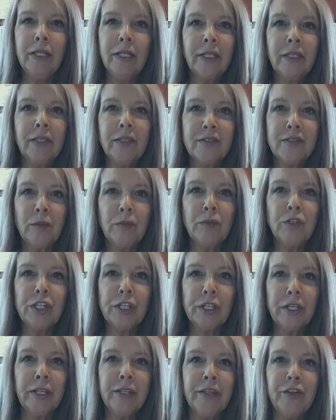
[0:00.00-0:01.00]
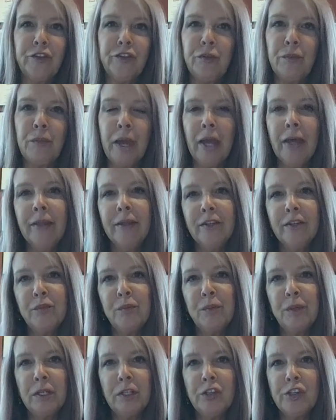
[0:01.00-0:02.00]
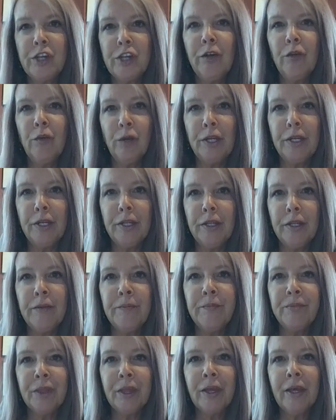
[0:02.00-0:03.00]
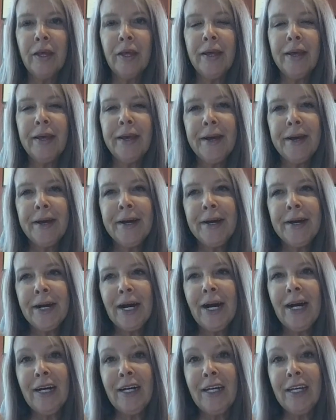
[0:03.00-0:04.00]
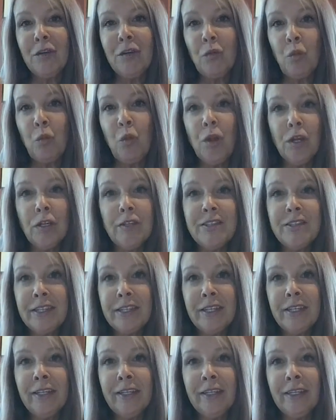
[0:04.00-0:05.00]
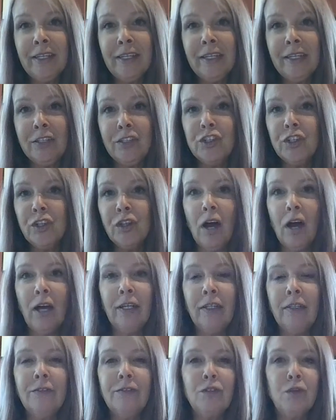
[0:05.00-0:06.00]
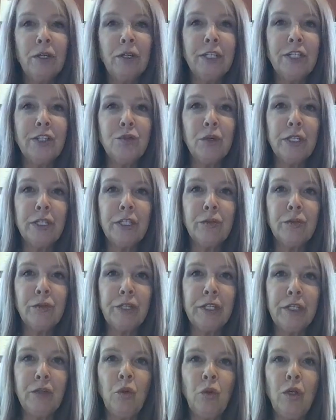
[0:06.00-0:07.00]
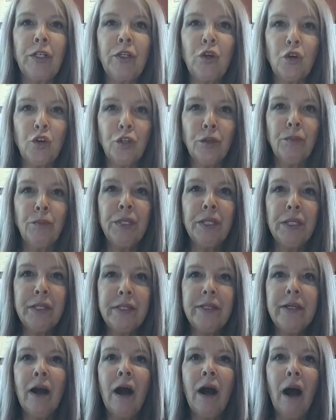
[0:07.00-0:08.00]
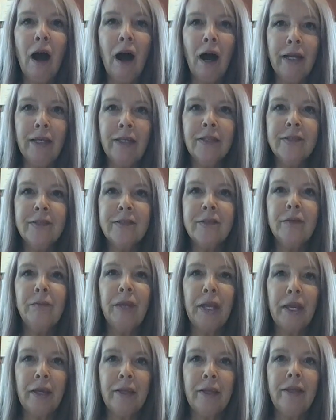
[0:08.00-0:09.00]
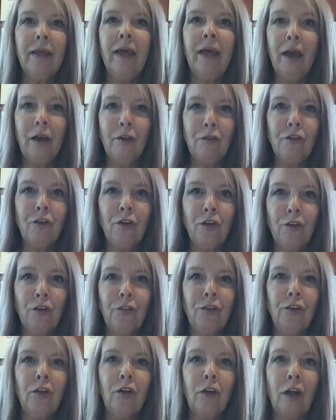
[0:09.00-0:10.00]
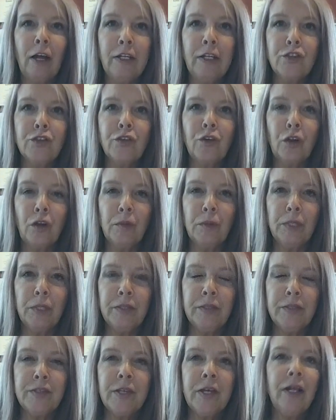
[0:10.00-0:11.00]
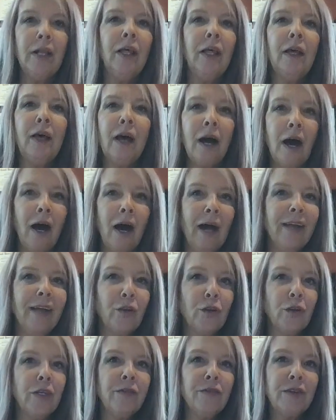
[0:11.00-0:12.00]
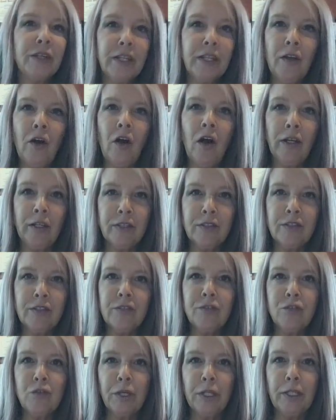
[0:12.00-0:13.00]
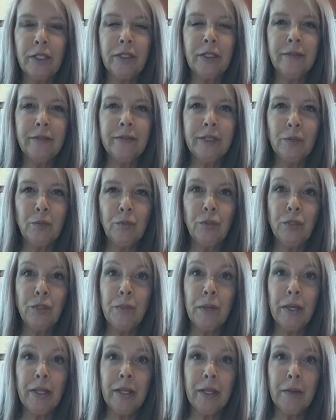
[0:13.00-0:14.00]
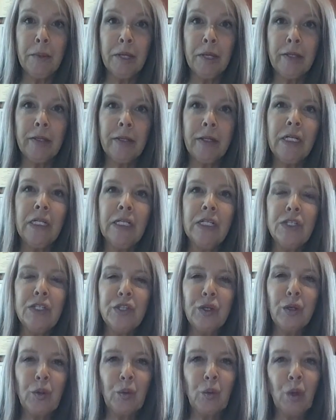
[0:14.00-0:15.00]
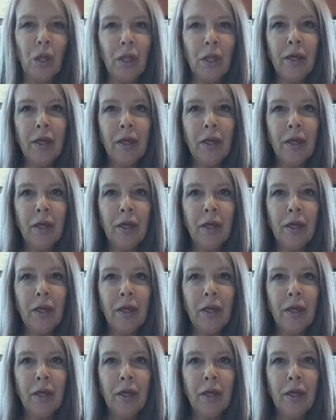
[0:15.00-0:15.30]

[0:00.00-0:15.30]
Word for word: the consumption and the demand that's being generated. Uh, we're seeing in July of 2023 what could be the highest demand ever for hydrocarbons, higher even than August of 2019 pre pandemic. So